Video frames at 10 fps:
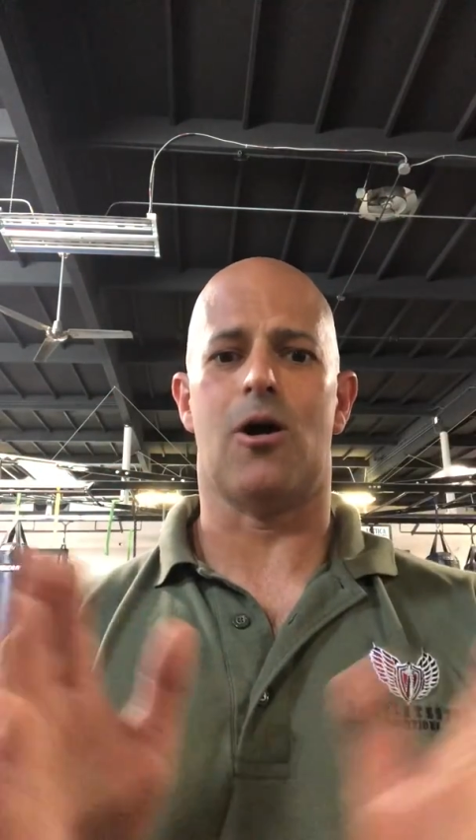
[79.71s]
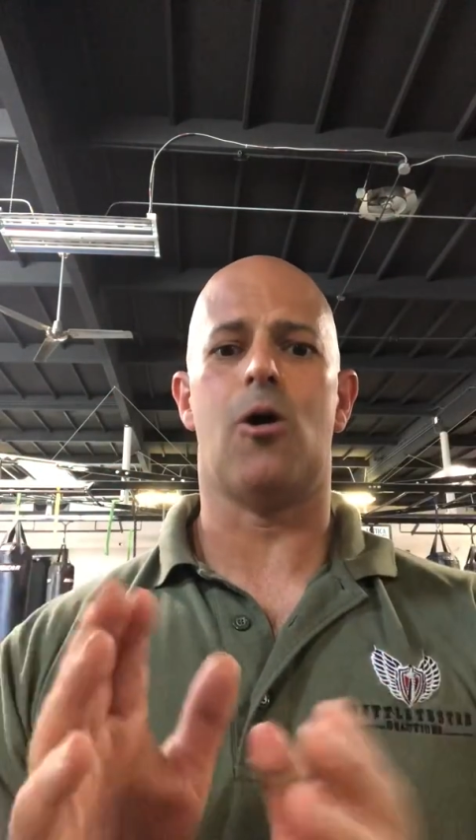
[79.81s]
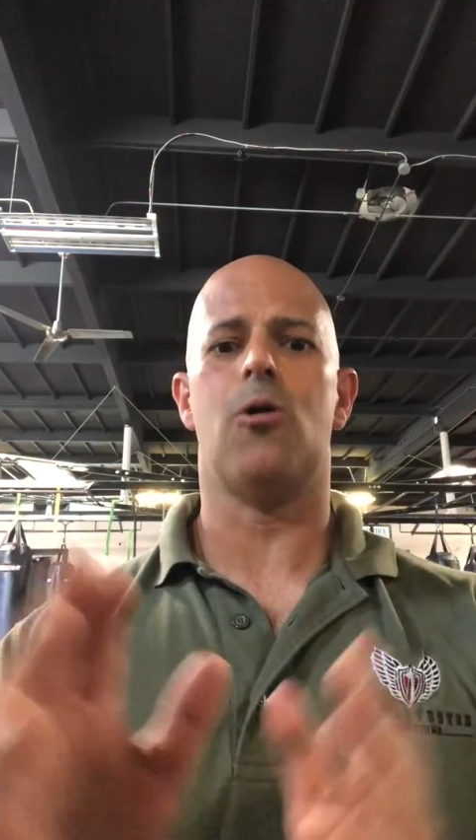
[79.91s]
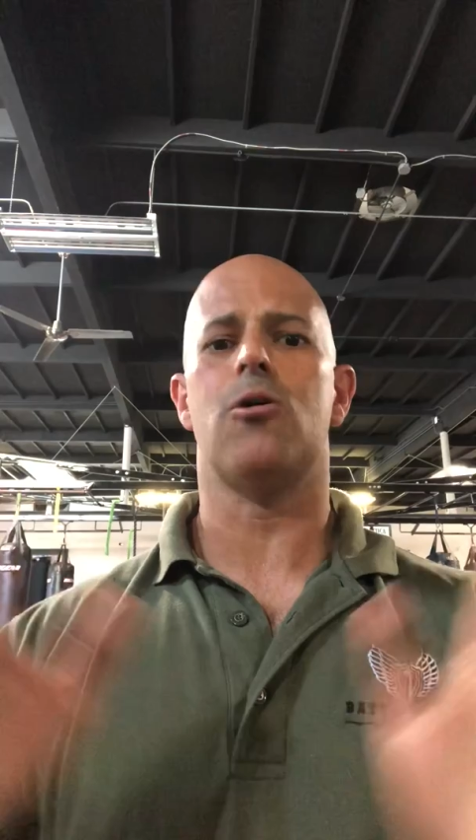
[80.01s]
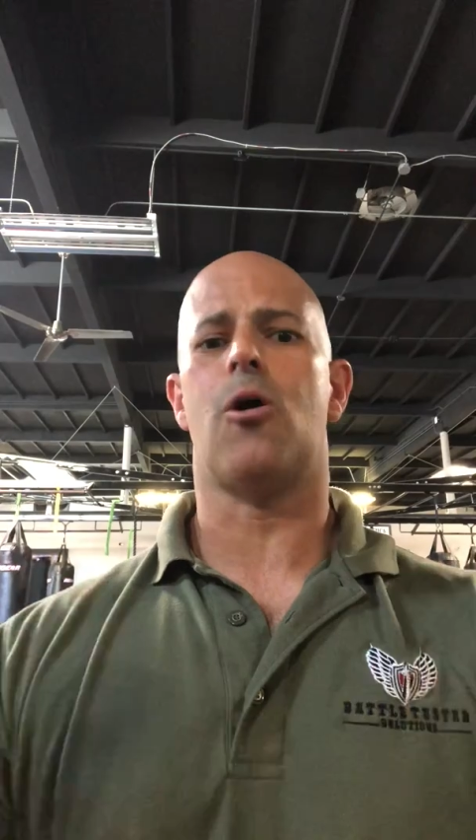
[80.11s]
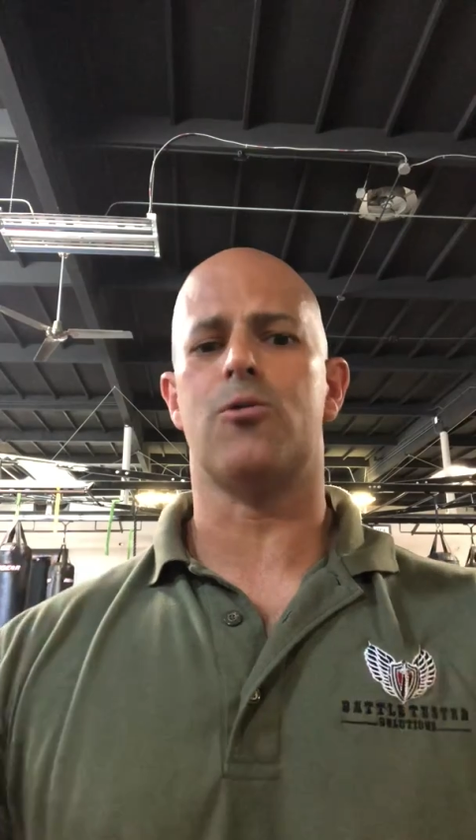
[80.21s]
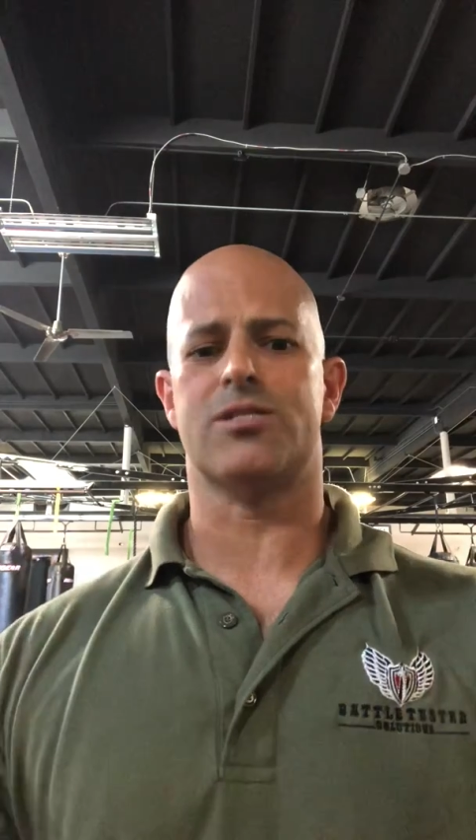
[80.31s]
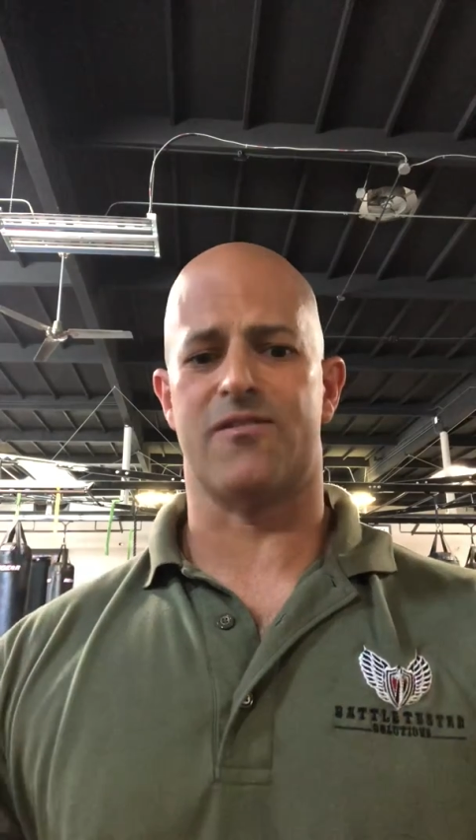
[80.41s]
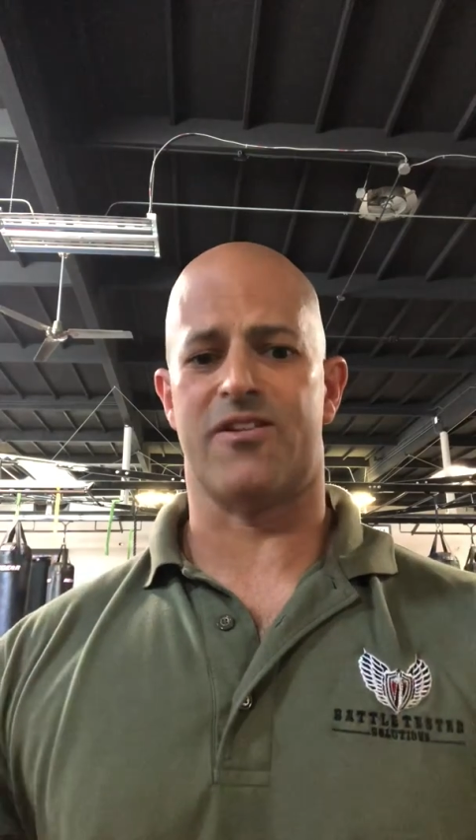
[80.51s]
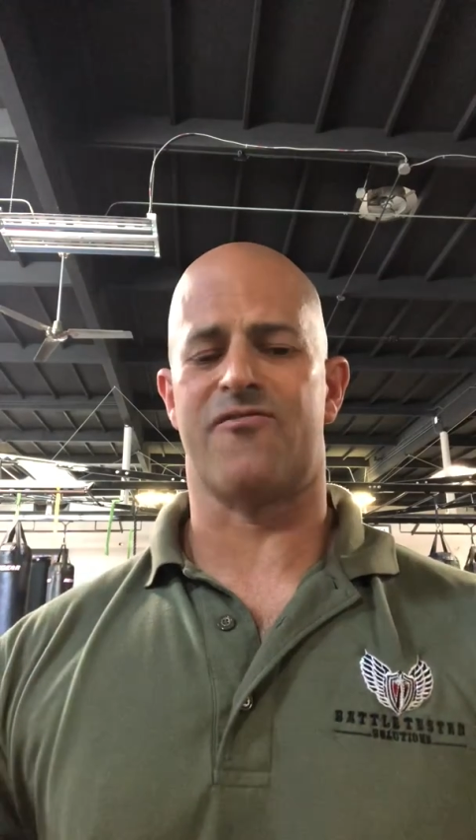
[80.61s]
a whole
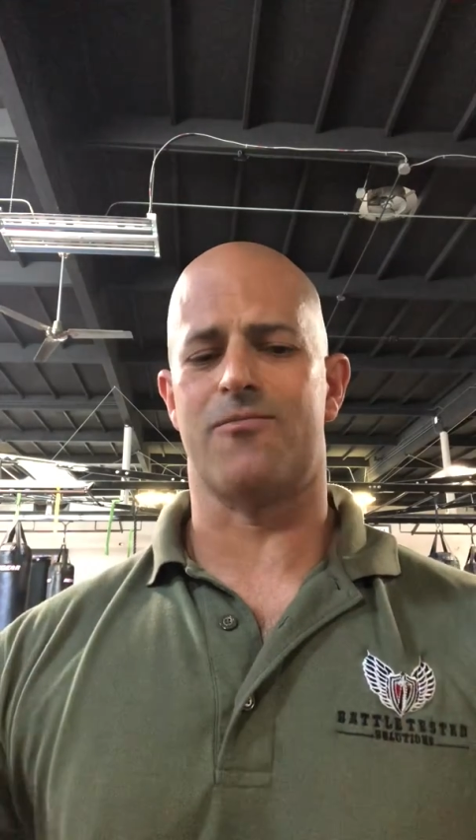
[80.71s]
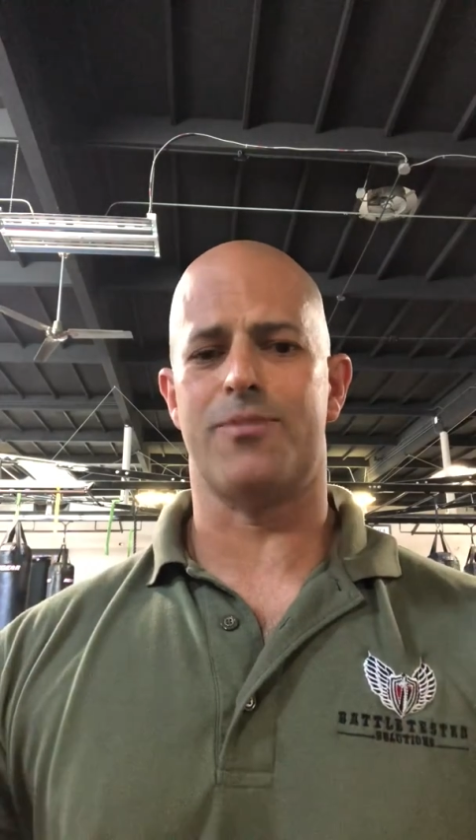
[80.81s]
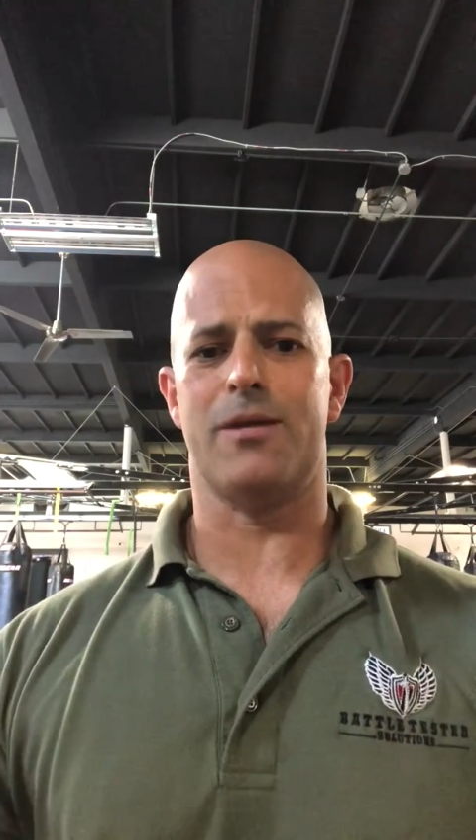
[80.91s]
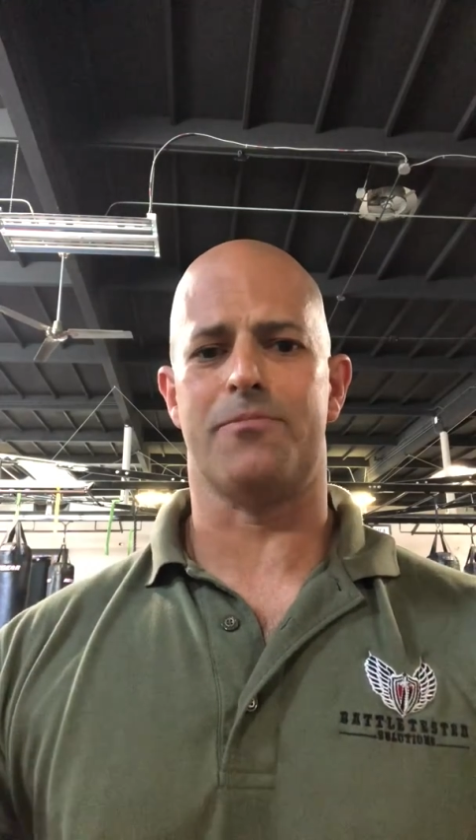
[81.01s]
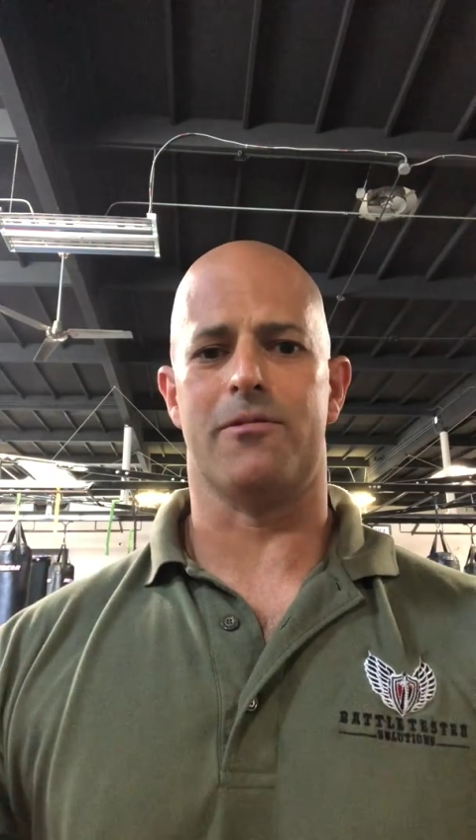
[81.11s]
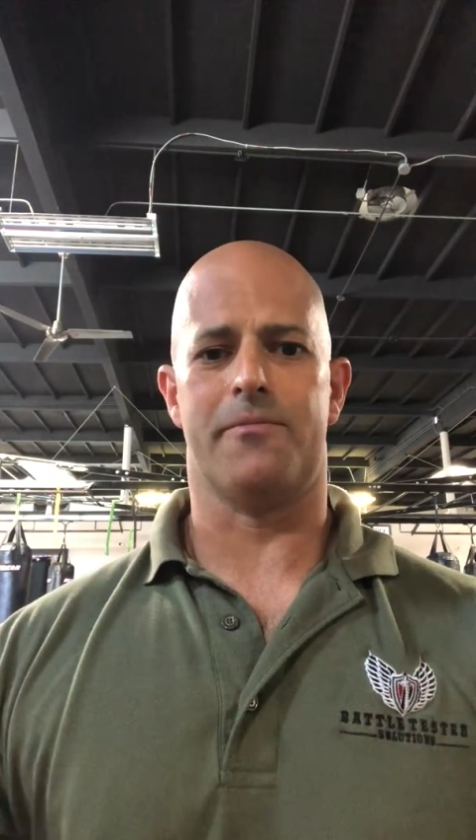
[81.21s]
host of different people.